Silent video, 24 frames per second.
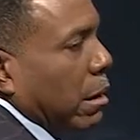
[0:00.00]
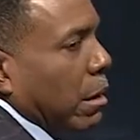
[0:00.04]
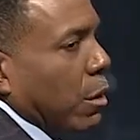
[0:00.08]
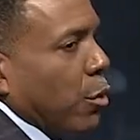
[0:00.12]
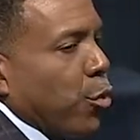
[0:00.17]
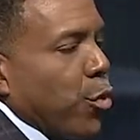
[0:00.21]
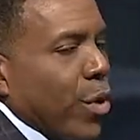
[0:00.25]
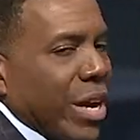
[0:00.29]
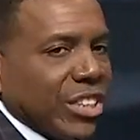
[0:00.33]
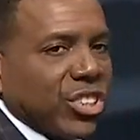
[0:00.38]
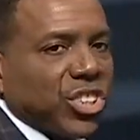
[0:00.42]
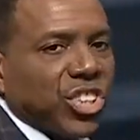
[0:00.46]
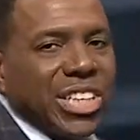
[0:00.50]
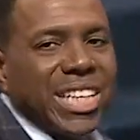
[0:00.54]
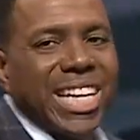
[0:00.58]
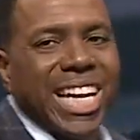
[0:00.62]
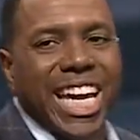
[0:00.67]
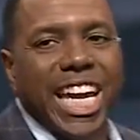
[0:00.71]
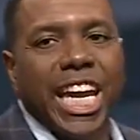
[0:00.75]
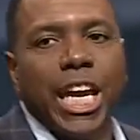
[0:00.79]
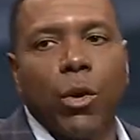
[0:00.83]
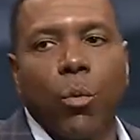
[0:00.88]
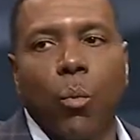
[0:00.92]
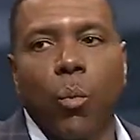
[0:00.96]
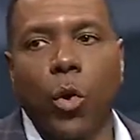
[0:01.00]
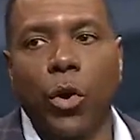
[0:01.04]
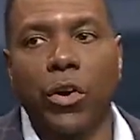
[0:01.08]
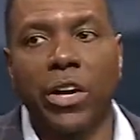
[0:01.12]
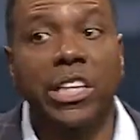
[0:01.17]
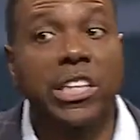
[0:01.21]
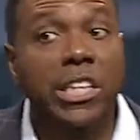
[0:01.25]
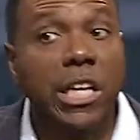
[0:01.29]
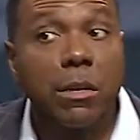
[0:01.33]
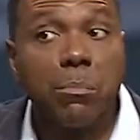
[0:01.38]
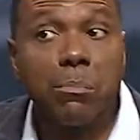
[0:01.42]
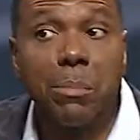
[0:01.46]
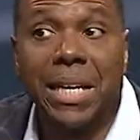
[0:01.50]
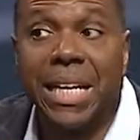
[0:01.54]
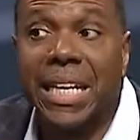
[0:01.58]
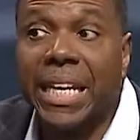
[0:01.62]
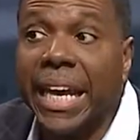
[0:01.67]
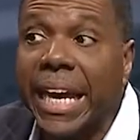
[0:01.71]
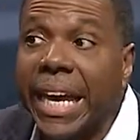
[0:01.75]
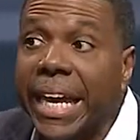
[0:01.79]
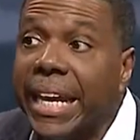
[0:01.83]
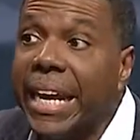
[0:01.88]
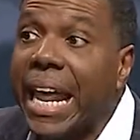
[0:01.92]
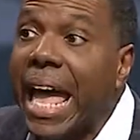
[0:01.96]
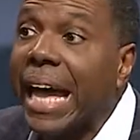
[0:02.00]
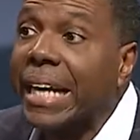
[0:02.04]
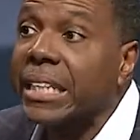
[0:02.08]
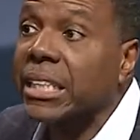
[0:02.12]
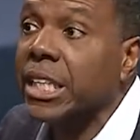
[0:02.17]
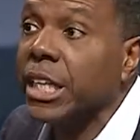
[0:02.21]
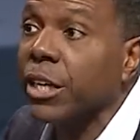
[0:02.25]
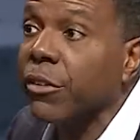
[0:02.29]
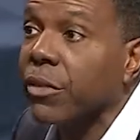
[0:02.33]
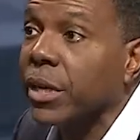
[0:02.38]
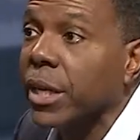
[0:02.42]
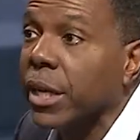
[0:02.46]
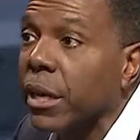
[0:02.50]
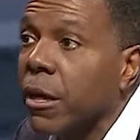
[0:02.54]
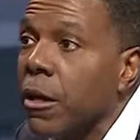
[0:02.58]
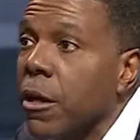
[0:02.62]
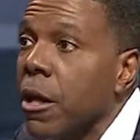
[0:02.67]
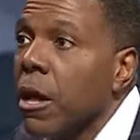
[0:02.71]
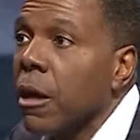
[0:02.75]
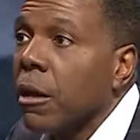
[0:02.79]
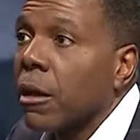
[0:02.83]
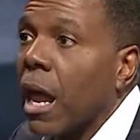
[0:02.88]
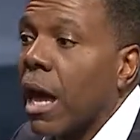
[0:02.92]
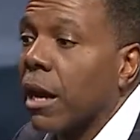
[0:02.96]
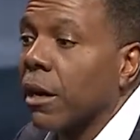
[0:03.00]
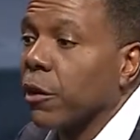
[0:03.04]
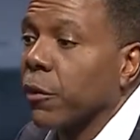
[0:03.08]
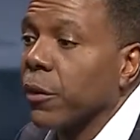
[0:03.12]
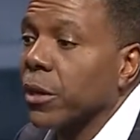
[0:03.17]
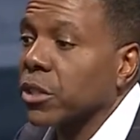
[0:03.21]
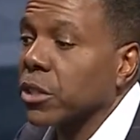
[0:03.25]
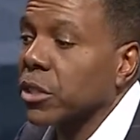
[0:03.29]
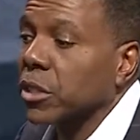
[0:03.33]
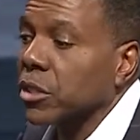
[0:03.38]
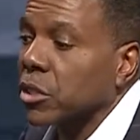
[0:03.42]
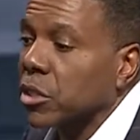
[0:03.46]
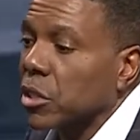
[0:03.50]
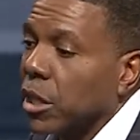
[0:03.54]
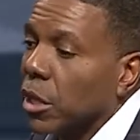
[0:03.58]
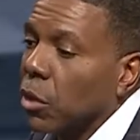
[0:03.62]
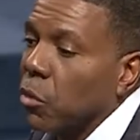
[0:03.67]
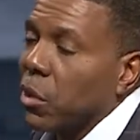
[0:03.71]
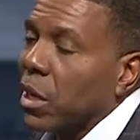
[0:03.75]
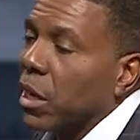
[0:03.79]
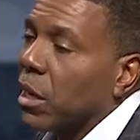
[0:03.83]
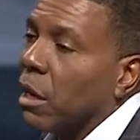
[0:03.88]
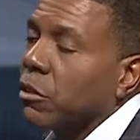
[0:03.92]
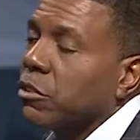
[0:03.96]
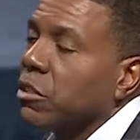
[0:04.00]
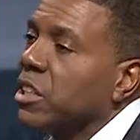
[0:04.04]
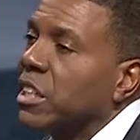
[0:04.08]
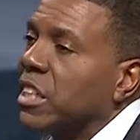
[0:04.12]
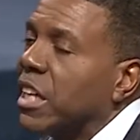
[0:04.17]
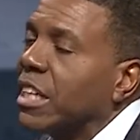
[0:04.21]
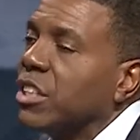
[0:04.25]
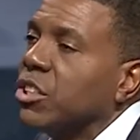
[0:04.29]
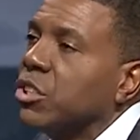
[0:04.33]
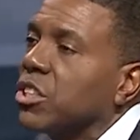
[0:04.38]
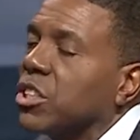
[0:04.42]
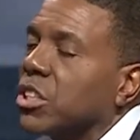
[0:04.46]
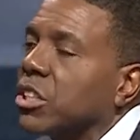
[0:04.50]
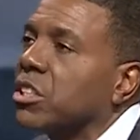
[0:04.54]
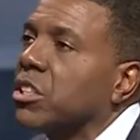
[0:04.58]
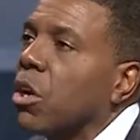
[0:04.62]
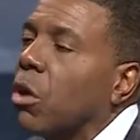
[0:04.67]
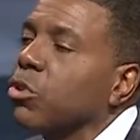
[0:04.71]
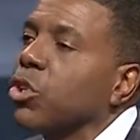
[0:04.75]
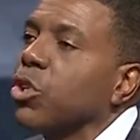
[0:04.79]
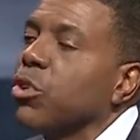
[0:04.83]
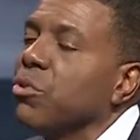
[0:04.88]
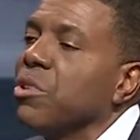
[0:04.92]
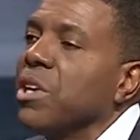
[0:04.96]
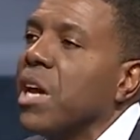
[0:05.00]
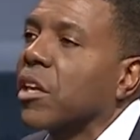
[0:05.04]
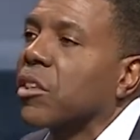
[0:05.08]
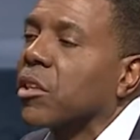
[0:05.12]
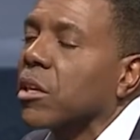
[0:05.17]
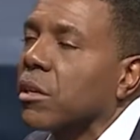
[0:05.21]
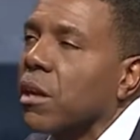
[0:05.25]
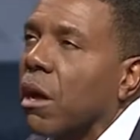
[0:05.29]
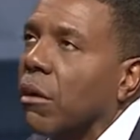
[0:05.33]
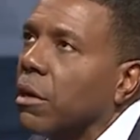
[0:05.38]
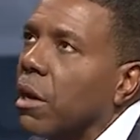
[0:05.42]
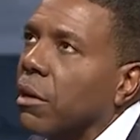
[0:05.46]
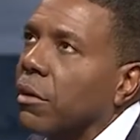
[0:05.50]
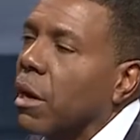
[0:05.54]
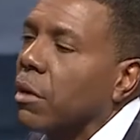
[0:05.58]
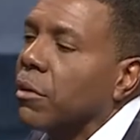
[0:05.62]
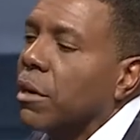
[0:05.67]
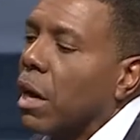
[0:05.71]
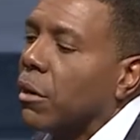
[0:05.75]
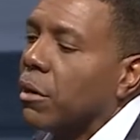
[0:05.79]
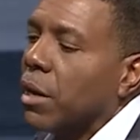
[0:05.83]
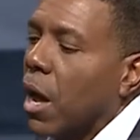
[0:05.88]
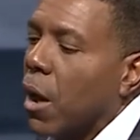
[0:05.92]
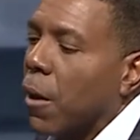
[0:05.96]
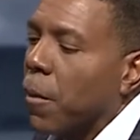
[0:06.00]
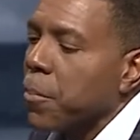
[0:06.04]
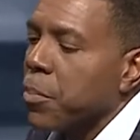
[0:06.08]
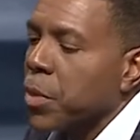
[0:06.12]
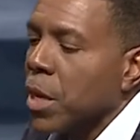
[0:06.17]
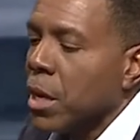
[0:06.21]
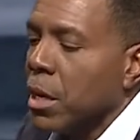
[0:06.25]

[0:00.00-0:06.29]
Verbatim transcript: Resting in work. It doesn't mean inactivity. A lot of Christians think, well, you just don't do nothing. No, no, no, no, no.